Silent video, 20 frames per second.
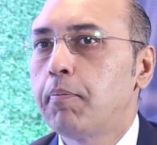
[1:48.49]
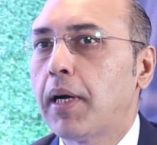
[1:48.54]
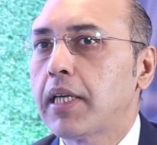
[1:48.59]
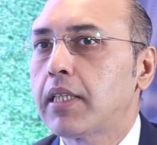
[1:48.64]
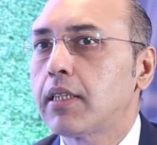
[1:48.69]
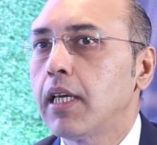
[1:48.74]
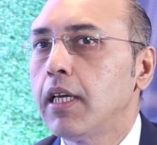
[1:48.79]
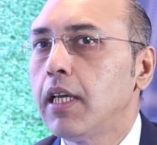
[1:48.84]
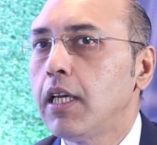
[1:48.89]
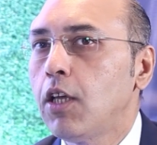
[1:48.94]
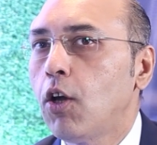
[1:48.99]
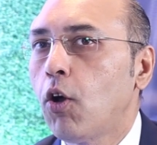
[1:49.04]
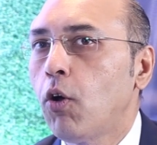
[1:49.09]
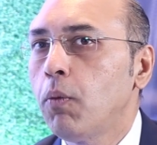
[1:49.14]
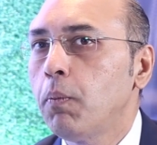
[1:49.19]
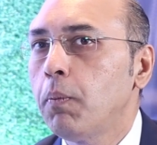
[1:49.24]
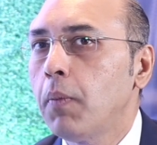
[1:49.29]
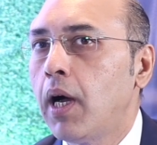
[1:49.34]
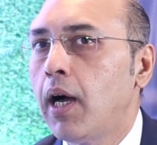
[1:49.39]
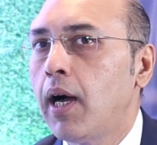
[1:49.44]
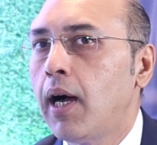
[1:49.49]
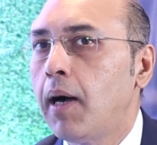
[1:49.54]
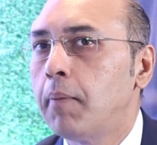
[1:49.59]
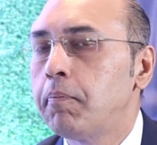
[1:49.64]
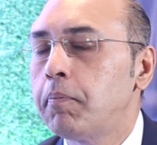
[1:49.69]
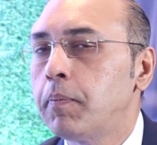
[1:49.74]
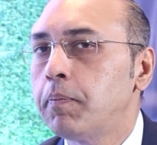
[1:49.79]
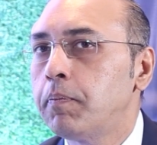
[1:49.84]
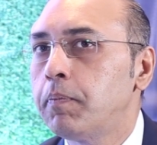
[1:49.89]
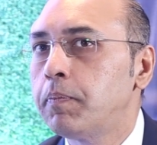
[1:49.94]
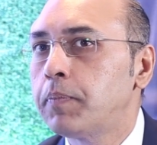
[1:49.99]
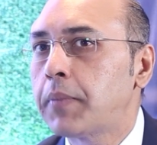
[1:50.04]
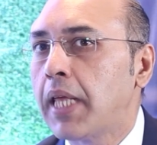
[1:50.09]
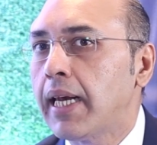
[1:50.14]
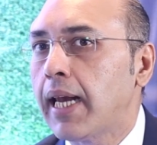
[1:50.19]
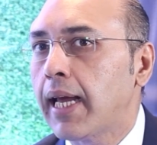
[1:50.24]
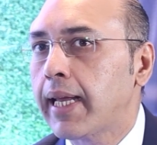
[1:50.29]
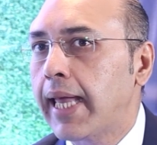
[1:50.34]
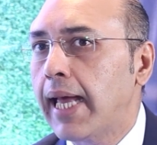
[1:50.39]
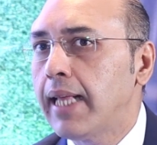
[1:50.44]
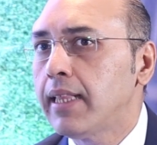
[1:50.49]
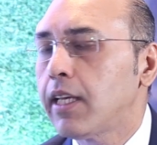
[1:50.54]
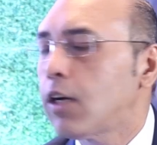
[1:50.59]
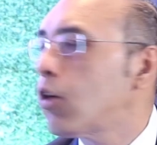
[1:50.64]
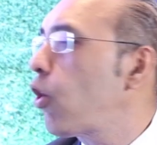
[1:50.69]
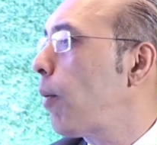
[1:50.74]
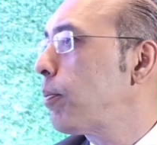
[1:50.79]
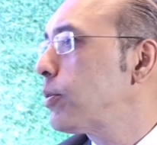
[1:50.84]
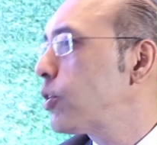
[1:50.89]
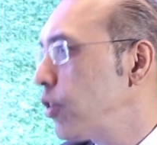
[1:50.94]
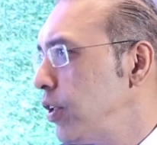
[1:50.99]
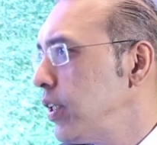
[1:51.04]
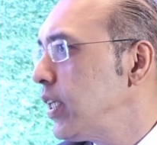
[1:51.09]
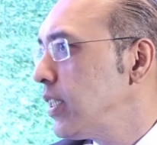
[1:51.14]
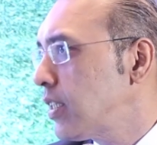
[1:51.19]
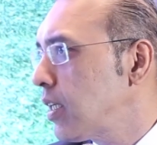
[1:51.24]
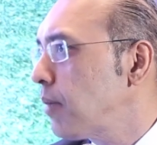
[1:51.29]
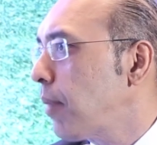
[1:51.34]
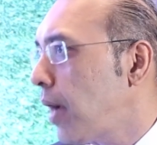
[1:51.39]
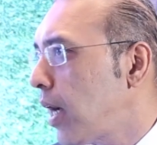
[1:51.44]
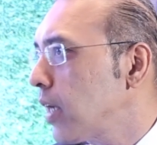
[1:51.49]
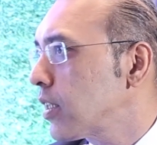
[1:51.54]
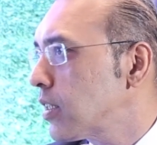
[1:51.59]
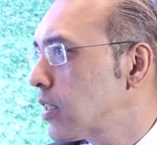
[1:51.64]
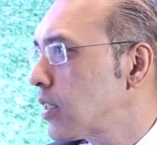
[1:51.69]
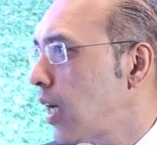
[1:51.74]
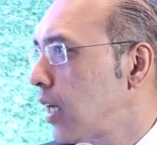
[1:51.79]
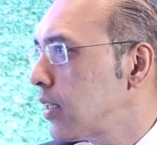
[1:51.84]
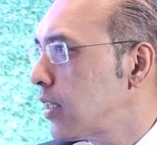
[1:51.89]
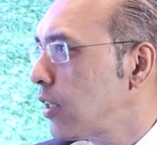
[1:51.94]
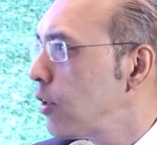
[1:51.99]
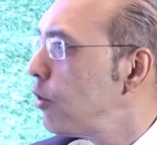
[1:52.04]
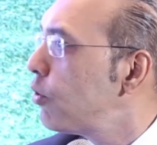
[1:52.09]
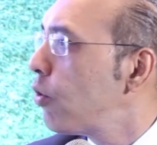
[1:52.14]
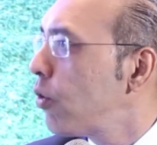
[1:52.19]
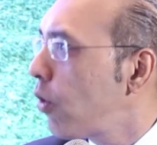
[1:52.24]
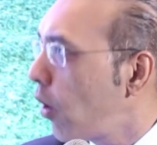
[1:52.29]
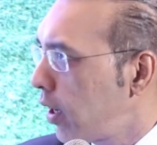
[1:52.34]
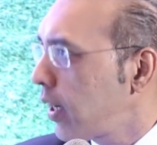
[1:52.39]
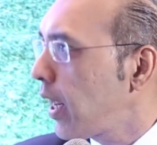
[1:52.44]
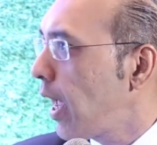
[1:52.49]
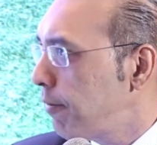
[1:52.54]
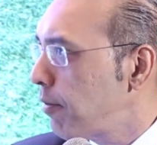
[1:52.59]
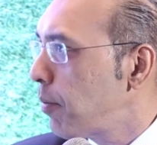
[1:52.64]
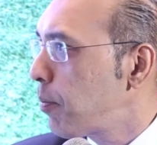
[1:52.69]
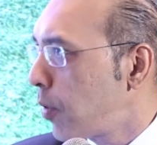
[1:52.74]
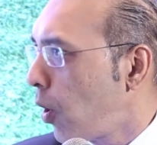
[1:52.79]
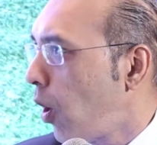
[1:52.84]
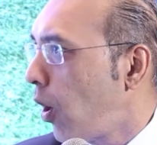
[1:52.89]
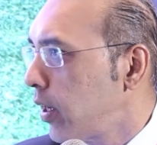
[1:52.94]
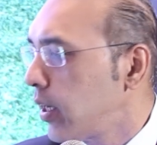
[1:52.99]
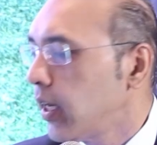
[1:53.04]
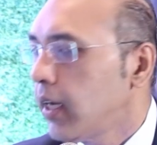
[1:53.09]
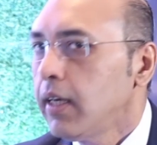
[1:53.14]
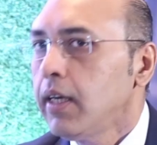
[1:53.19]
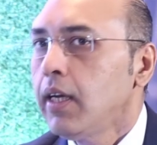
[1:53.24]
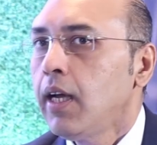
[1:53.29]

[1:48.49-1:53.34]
But you know, then again, there are opportunities in Pakistan that you do not have abroad.